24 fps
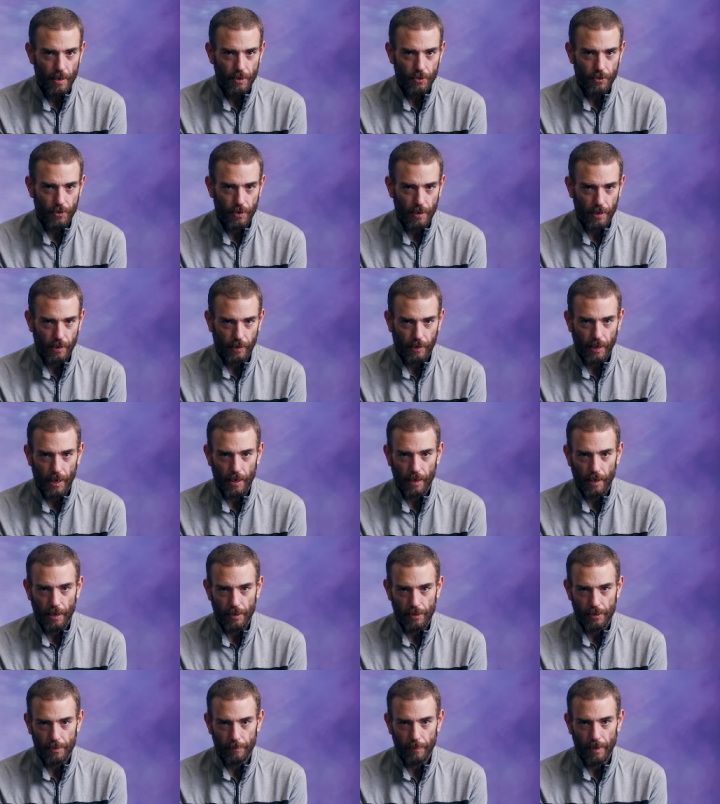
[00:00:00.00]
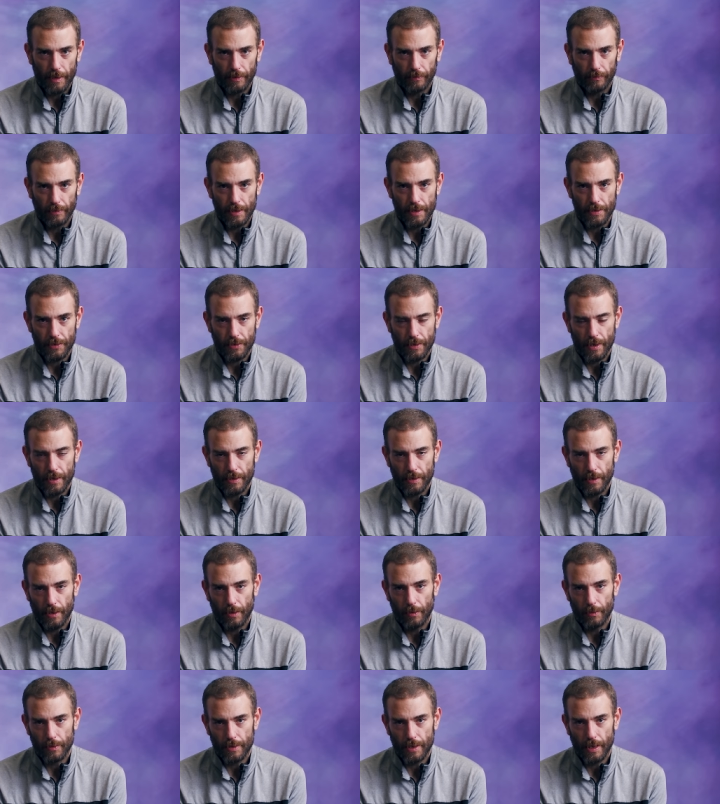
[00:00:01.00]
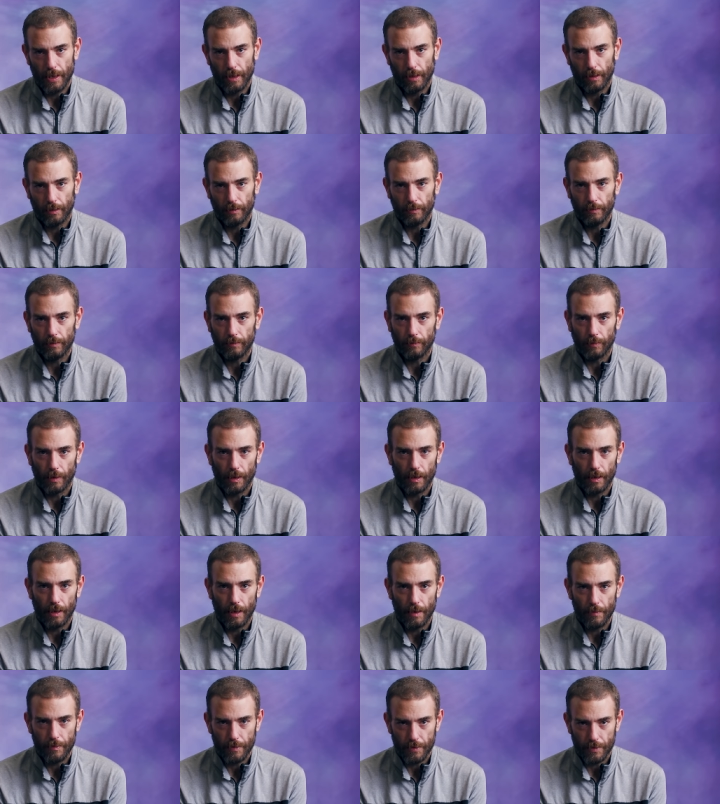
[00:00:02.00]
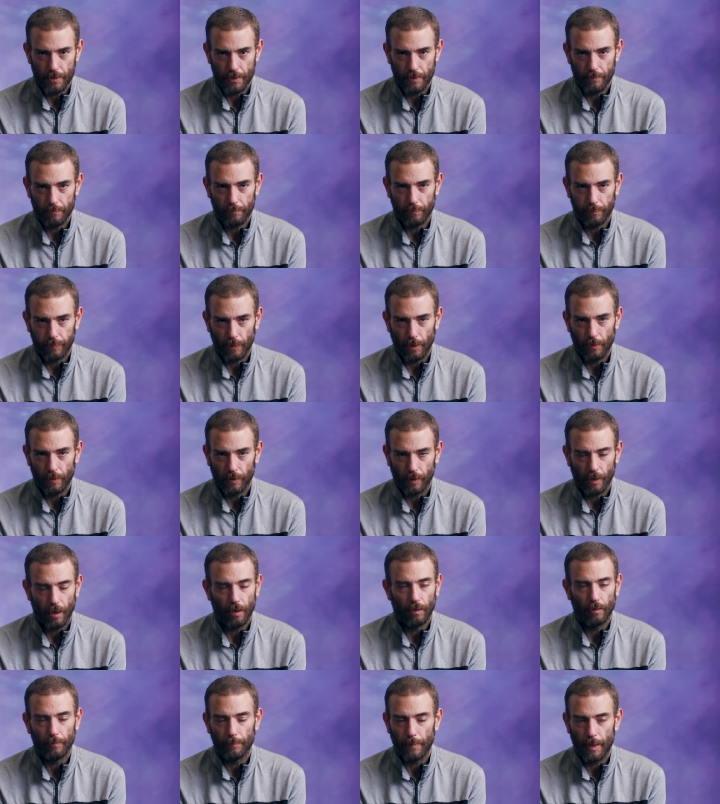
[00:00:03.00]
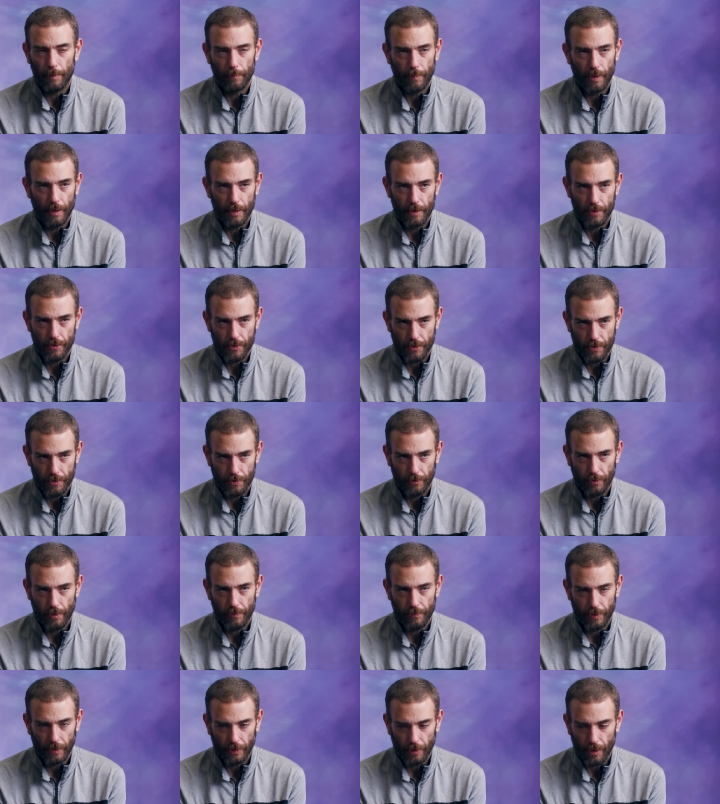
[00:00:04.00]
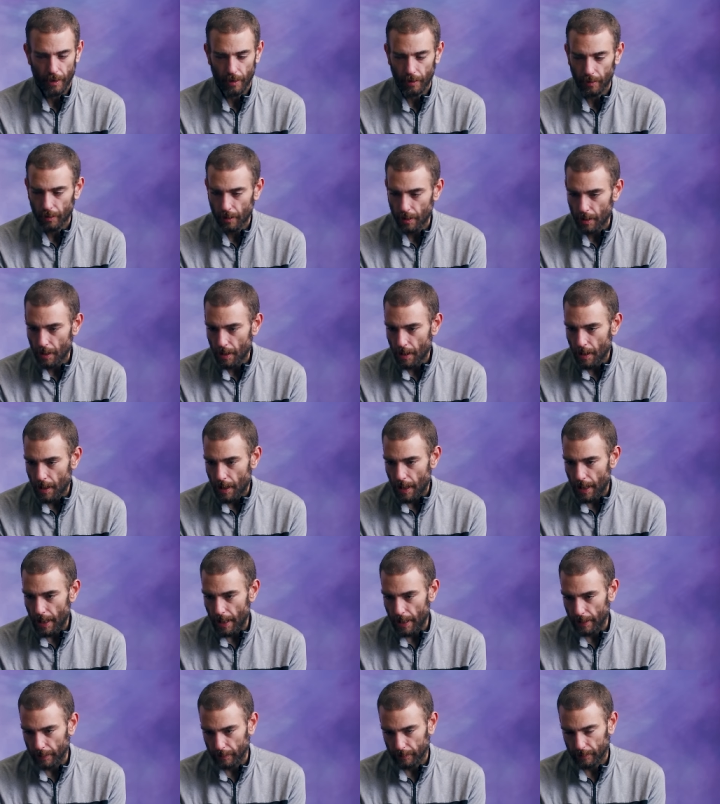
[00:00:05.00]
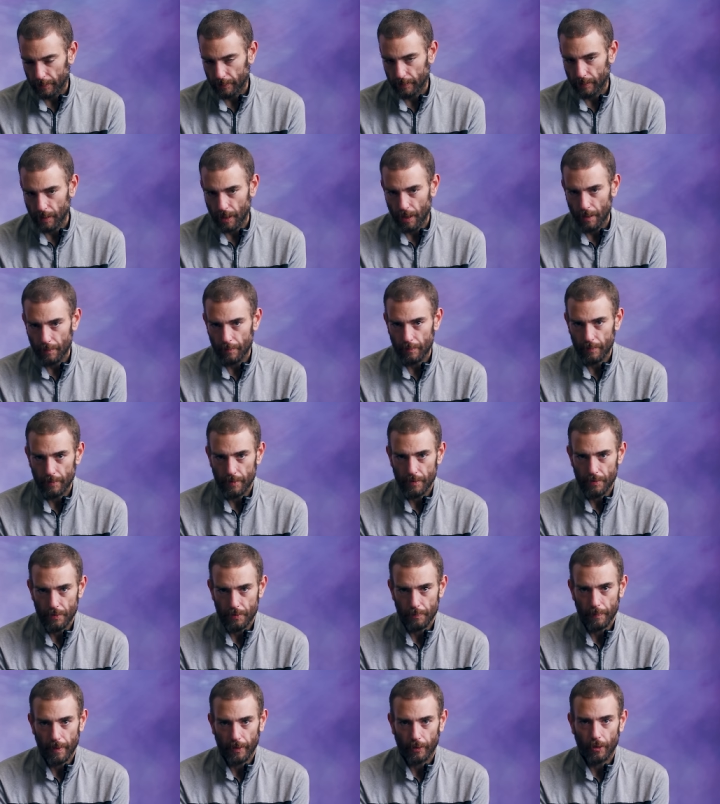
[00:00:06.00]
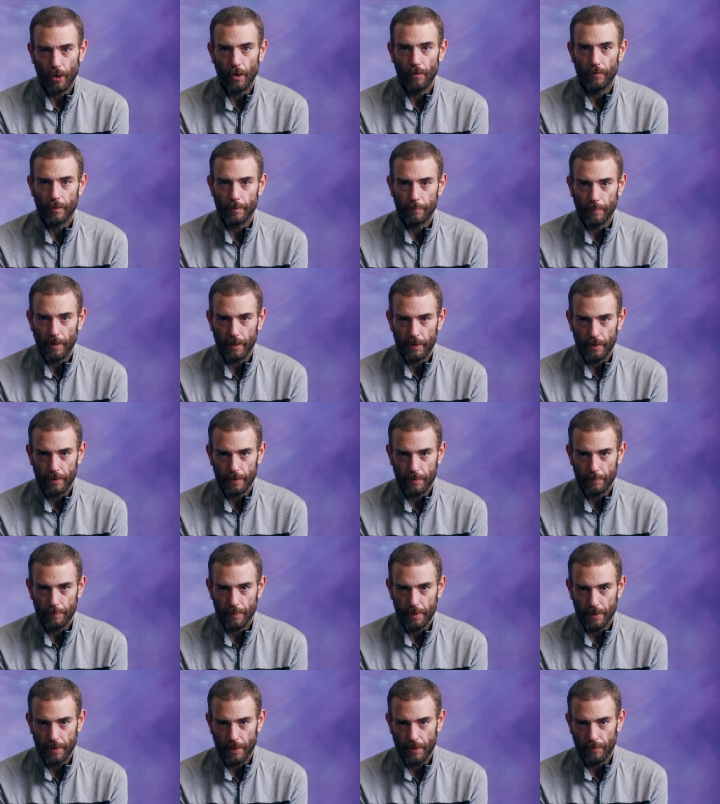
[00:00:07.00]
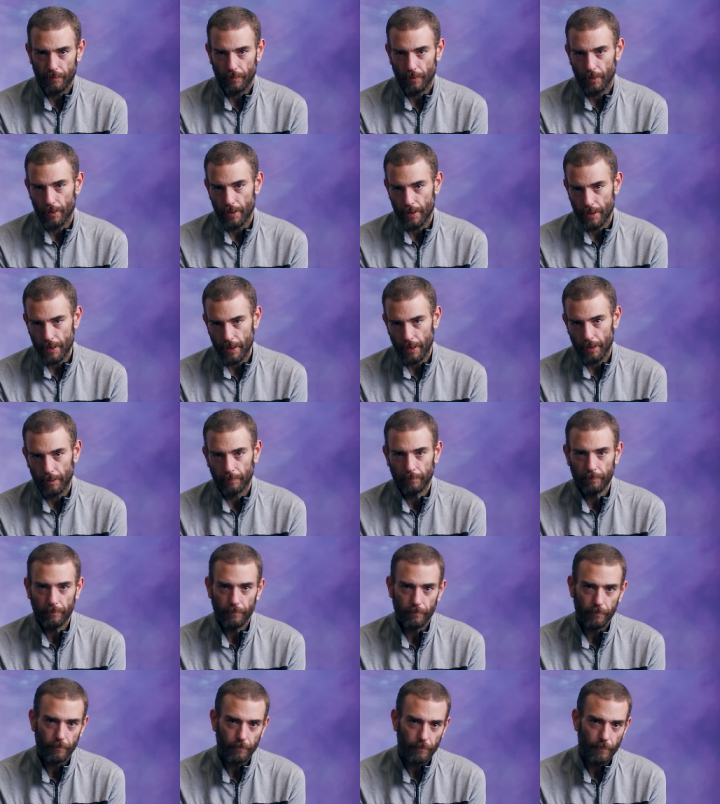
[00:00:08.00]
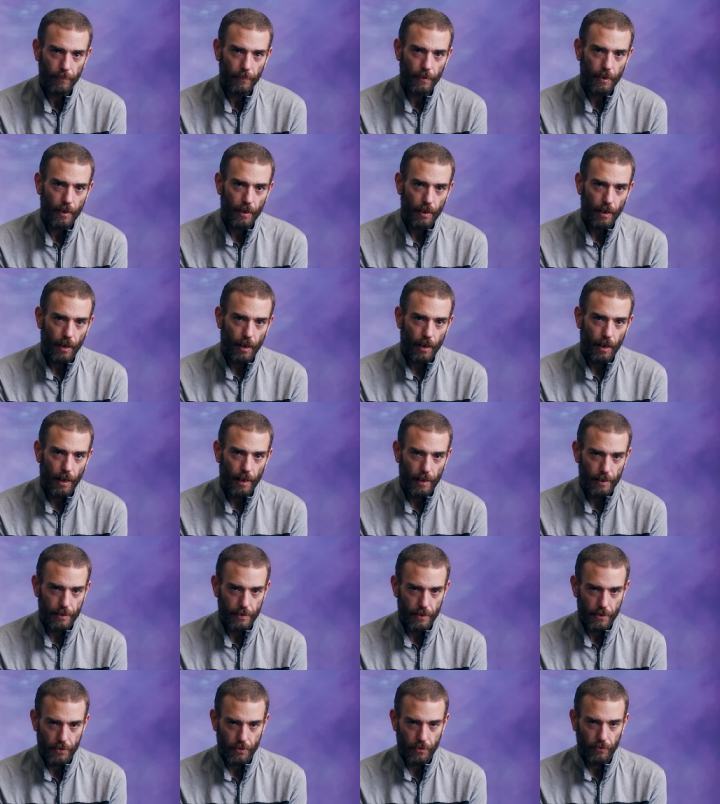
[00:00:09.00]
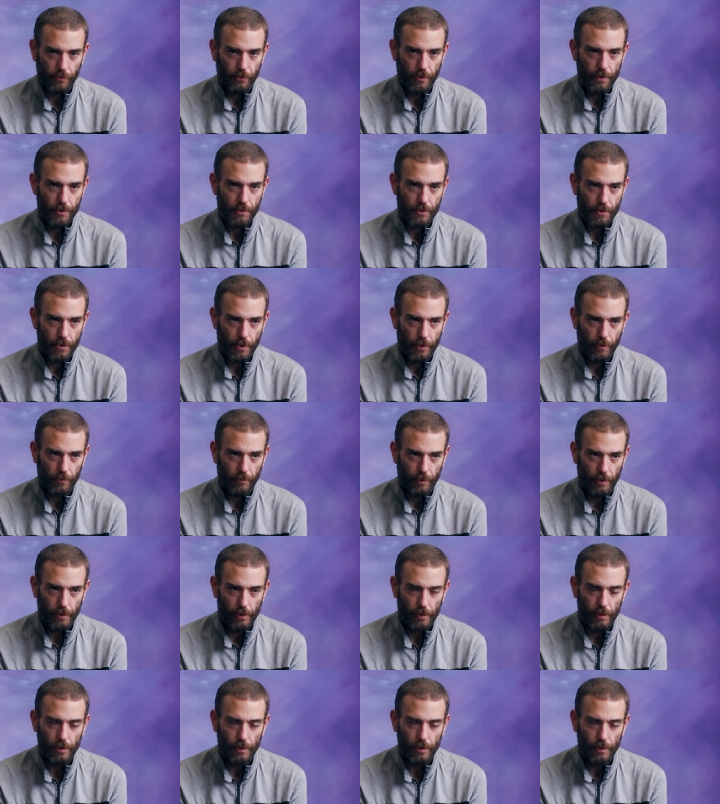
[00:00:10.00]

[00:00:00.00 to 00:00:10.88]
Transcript: she got onto my lease at the hotel where I was blowing all my money just living there and got used my COVID money to be there for a year additionally. So